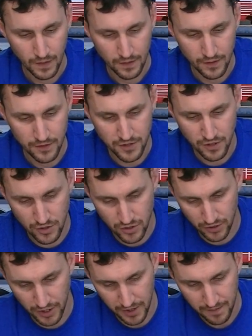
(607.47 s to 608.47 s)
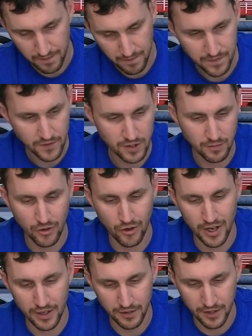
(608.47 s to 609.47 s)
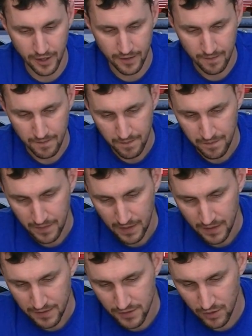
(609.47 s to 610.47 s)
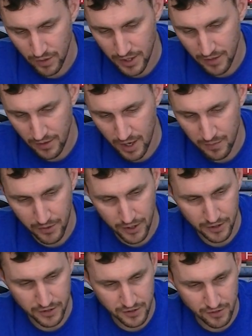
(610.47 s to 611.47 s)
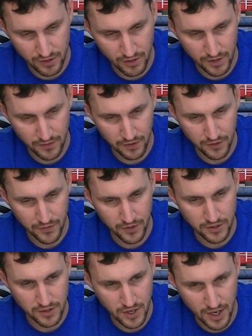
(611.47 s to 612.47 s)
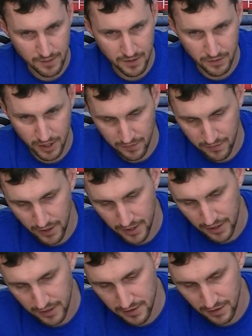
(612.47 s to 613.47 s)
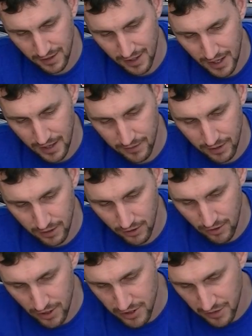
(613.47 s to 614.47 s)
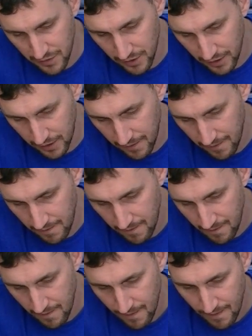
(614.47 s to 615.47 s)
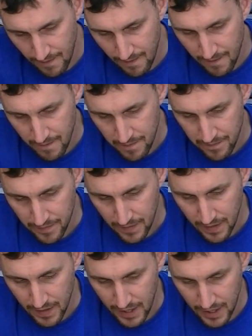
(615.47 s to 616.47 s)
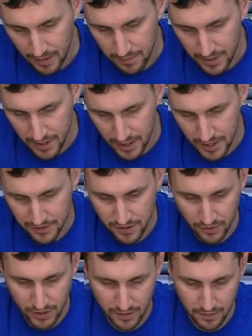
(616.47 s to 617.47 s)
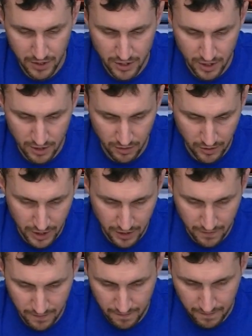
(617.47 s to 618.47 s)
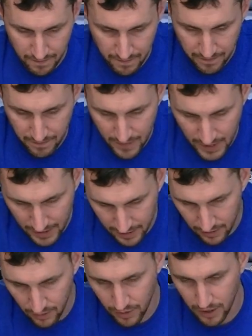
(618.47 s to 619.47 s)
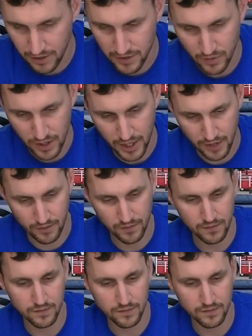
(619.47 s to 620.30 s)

There's usually some grit in there so when you are putting the screw in for the first time, you might find it's a, kind of a little crunchy feeling. Uh, be nice to it, be gentle with it, and it'll work its way out.